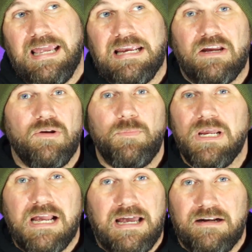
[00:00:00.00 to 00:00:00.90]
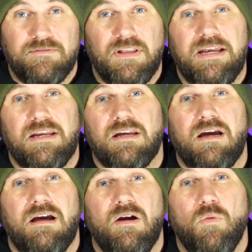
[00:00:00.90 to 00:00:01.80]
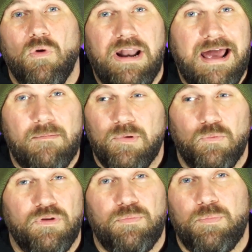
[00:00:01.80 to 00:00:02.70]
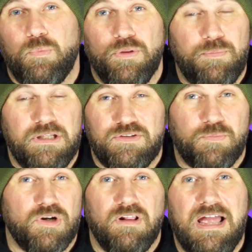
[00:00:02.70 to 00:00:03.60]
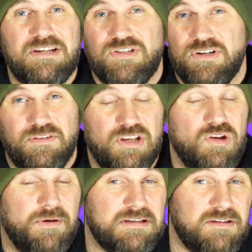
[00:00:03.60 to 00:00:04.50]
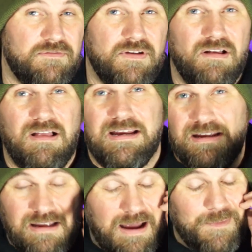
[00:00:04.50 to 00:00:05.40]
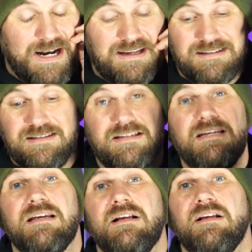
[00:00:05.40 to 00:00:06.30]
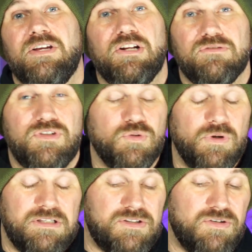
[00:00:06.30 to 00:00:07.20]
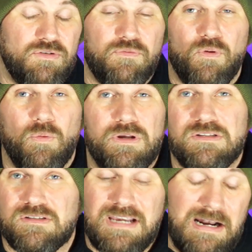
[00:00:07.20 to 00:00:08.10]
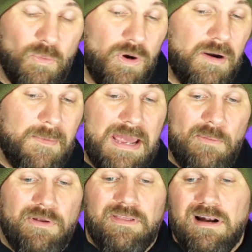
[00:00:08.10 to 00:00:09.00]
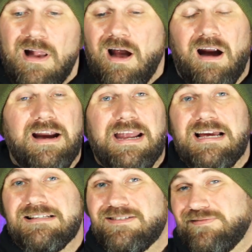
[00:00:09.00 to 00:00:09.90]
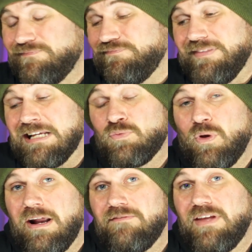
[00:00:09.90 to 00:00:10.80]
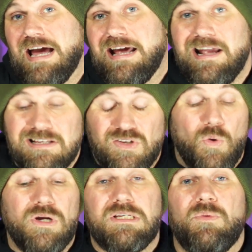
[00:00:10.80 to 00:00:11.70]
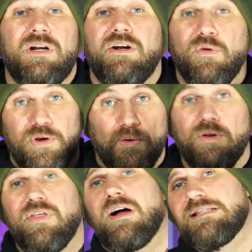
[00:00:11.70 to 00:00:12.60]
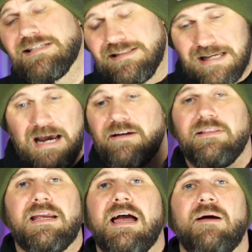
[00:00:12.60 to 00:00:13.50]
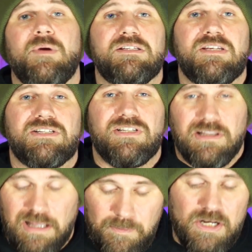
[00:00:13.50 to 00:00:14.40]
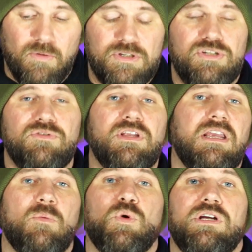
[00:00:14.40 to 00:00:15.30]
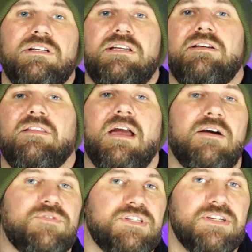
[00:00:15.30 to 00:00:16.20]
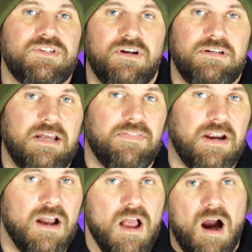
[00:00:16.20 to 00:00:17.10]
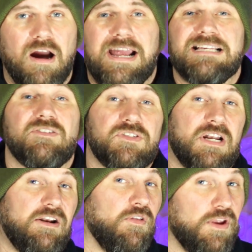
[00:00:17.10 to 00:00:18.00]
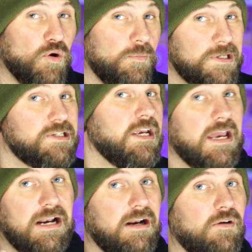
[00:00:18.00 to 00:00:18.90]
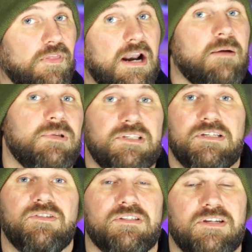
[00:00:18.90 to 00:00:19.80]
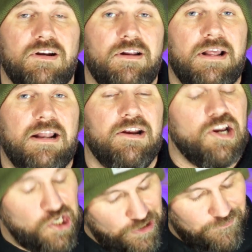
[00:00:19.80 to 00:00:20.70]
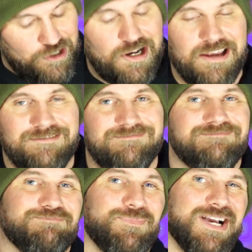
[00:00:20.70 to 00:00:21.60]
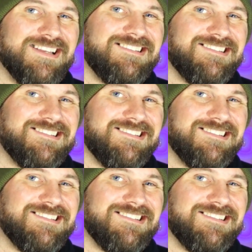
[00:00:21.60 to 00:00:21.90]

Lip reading: could be kind of like what happened with Pittsburgh last year in the USFL. I could see, 2 wins, 2 to 4 wins is kind of where I'm at with it. All right, guys, that's what I've got. As always, I want to know your thoughts down in the comment section. Let me know what you think, and we'll continue the conversation on down there. All right, guys, listen, I know that you're busy, and I know that I'm busy, so let's get on out of here. You have a good night. Bye.